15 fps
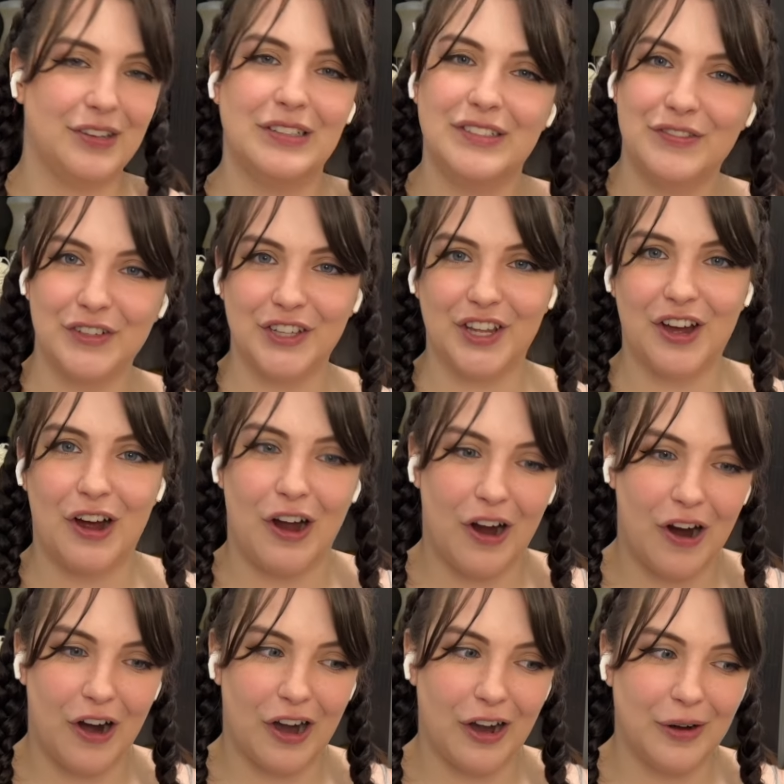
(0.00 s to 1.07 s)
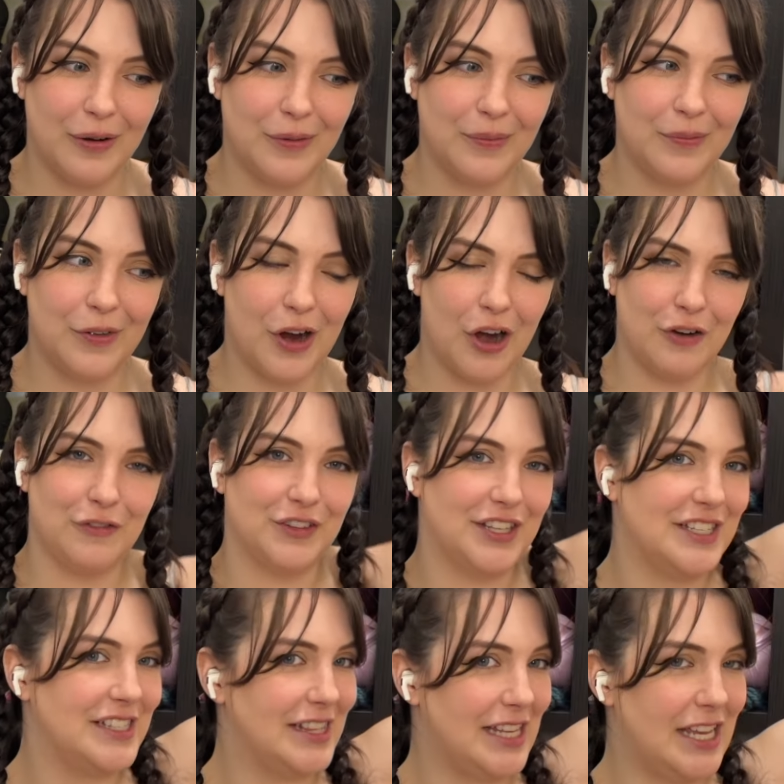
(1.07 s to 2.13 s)
for the arm or for the
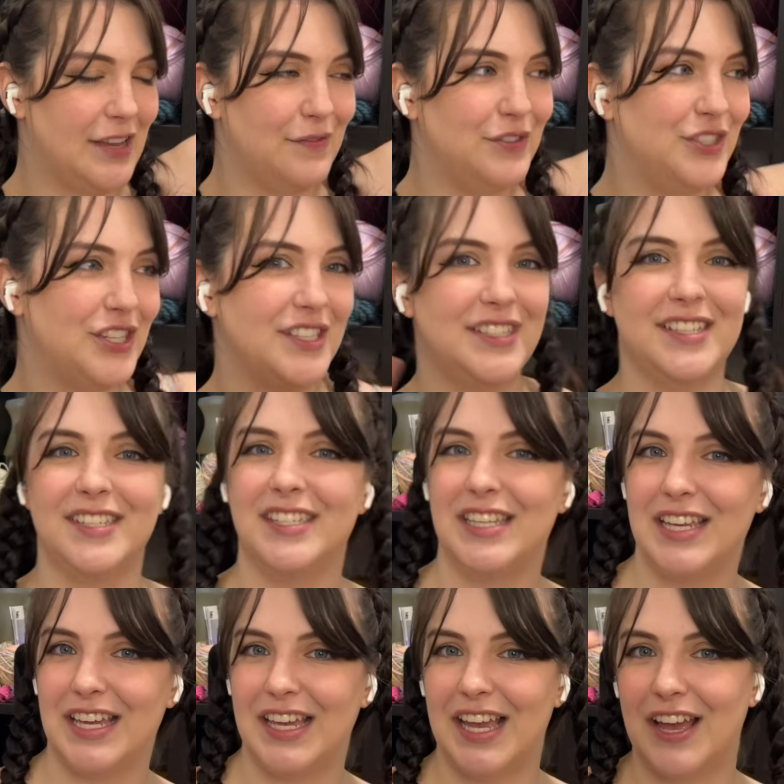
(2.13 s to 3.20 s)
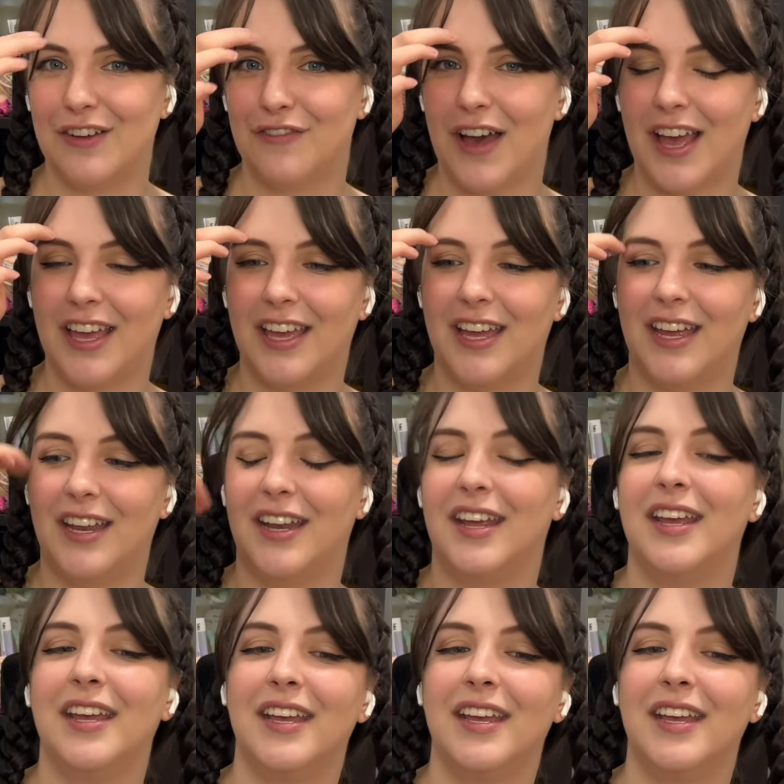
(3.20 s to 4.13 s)
sleeves, just to see if I can